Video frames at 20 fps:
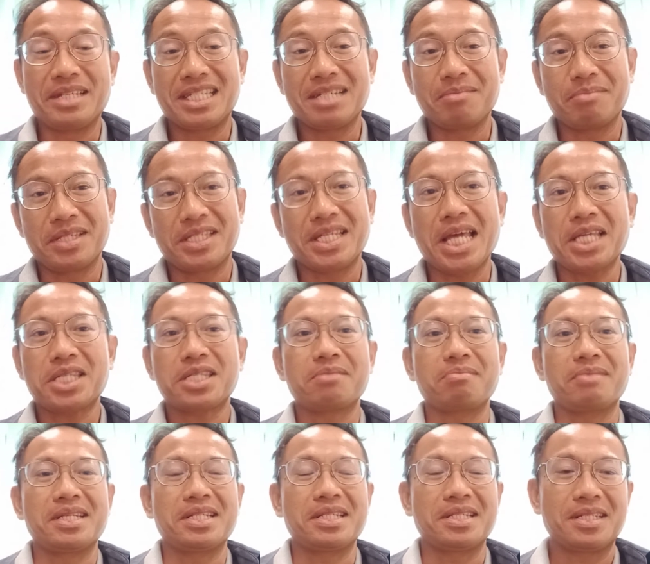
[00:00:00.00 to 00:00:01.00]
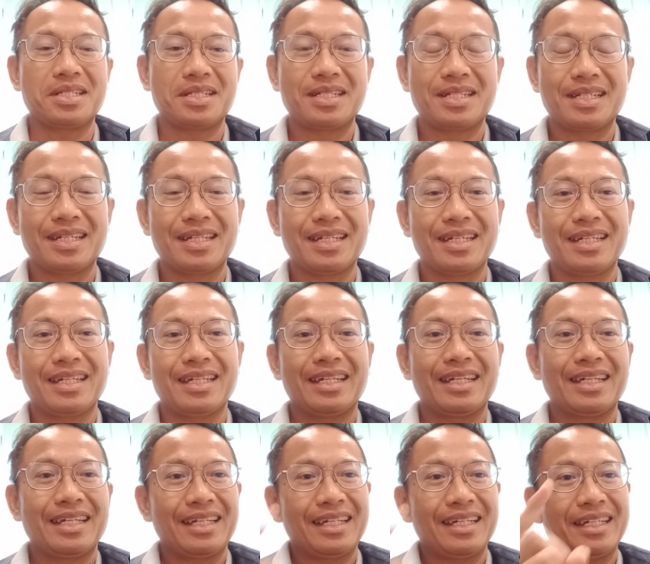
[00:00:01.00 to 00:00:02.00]
assessment,
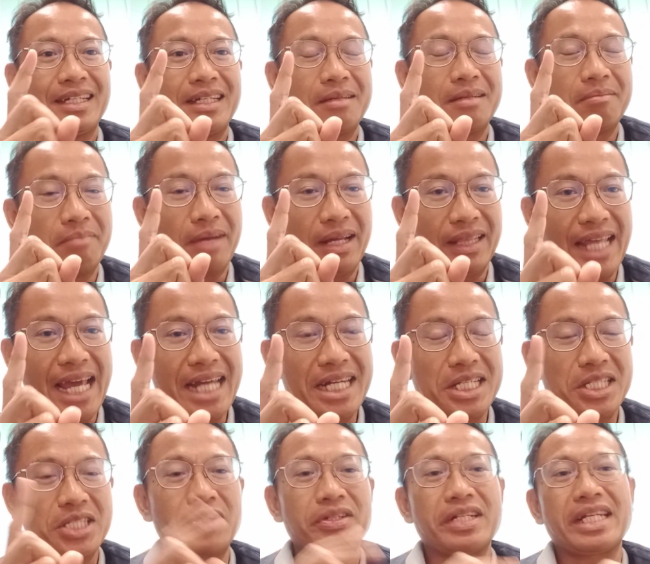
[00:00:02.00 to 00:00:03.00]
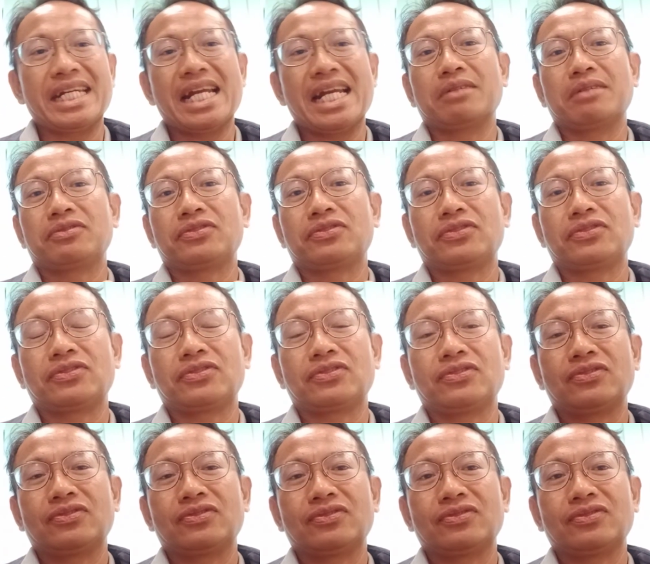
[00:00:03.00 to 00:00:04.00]
but that is not enough.
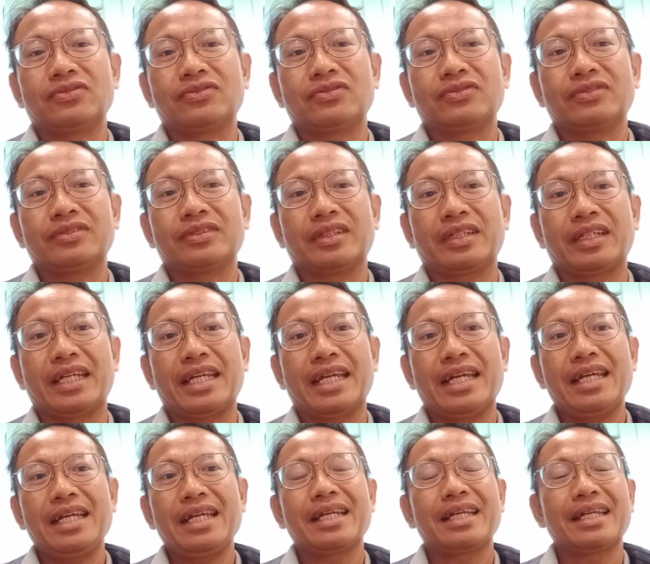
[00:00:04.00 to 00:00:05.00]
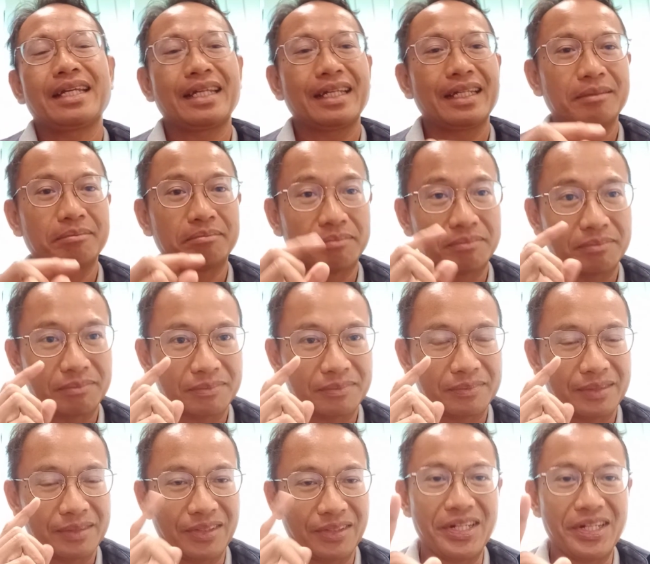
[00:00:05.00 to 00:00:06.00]
Okay,
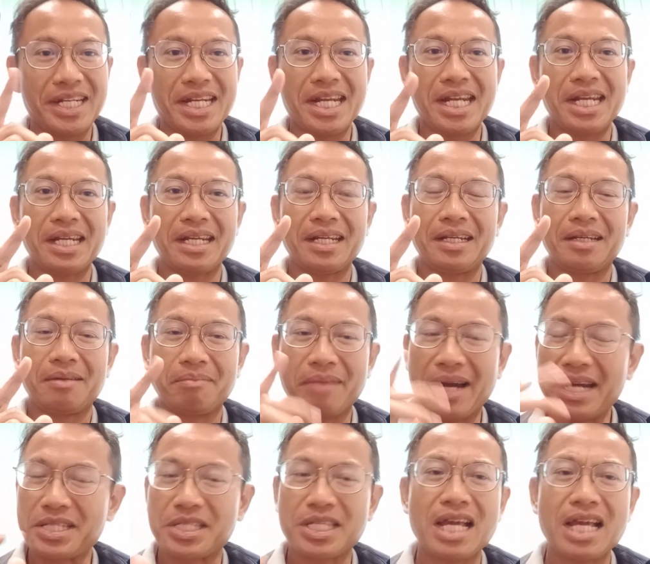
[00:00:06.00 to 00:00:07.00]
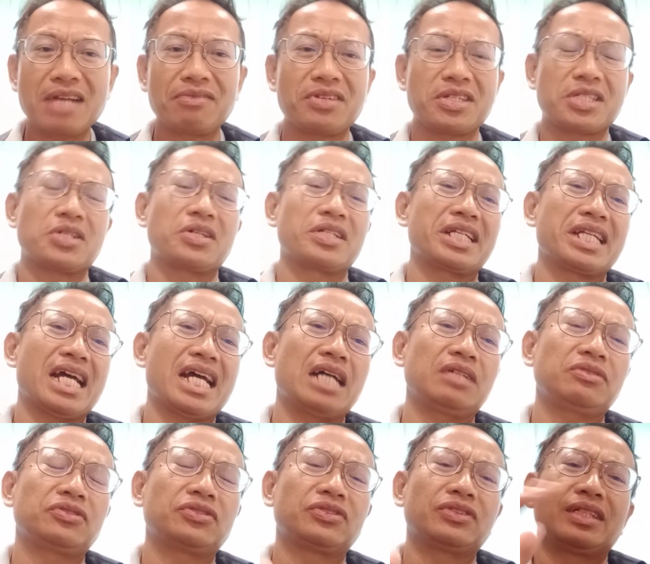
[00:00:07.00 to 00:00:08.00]
reading by itself is not
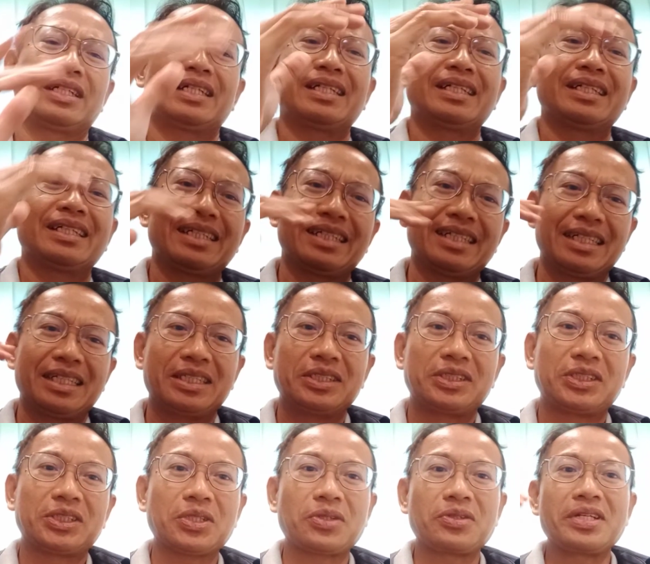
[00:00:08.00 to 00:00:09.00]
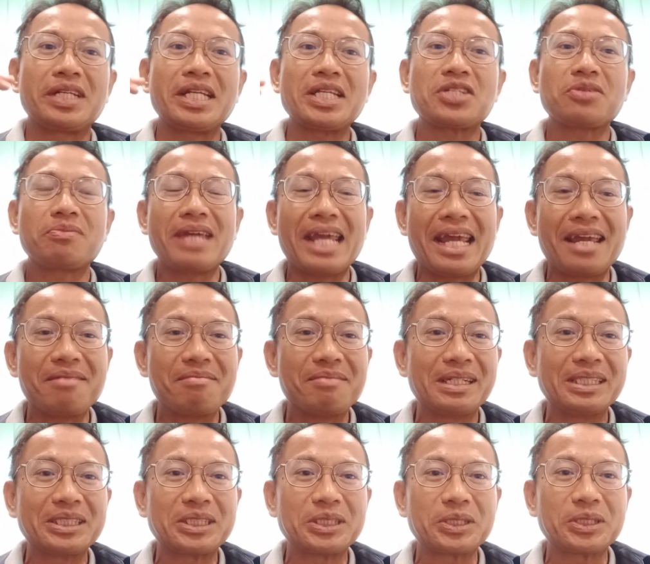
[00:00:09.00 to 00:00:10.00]
enough, so you need to be
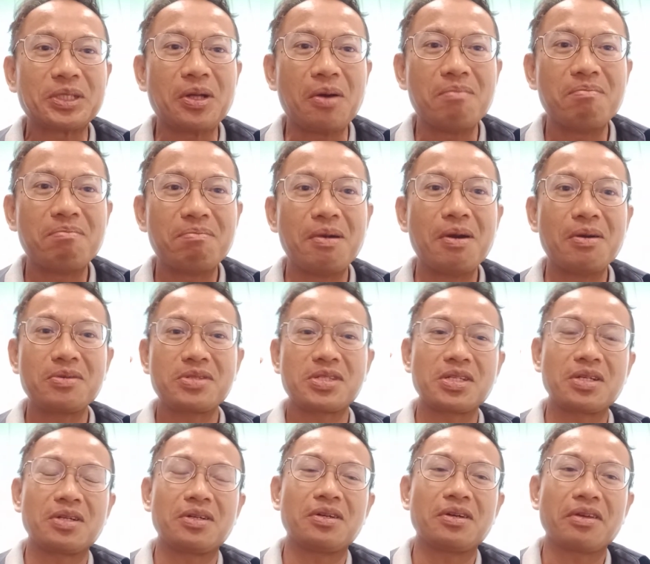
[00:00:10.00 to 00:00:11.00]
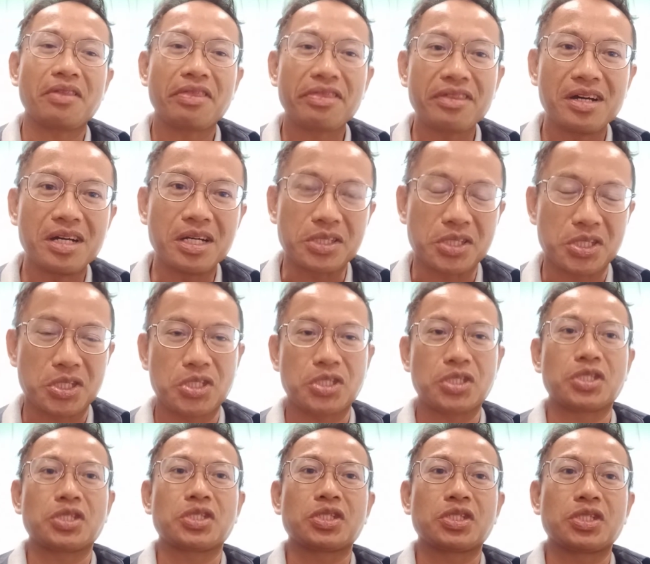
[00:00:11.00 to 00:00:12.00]
able to compose your
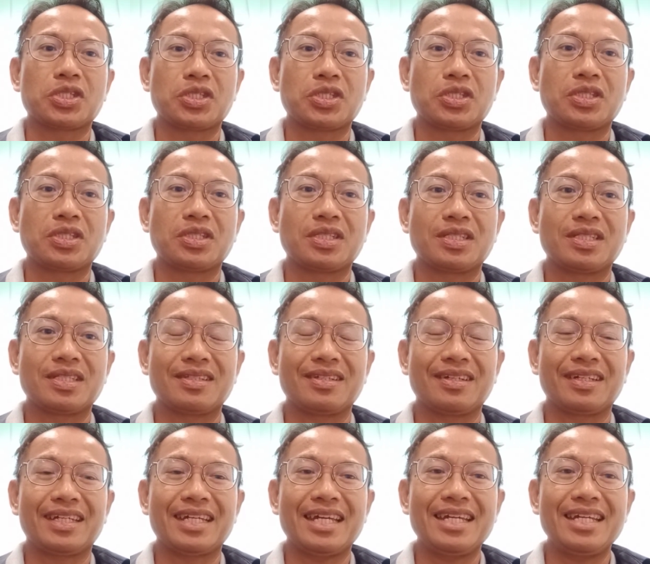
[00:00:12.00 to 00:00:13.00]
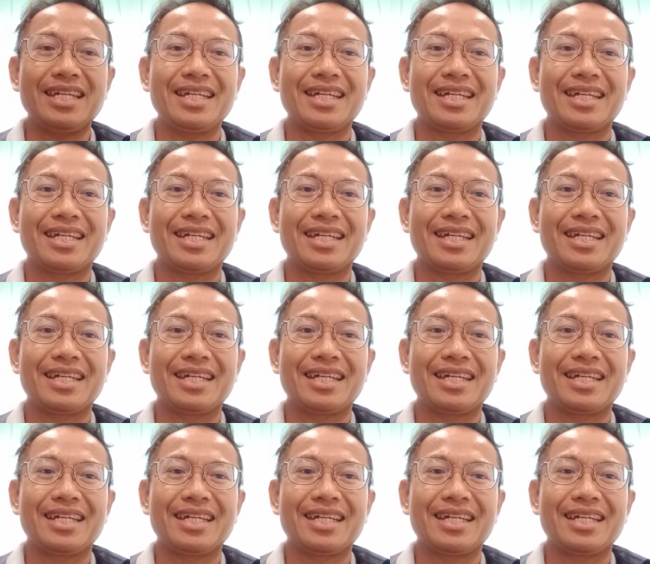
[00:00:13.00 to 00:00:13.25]
thoughts. Okay,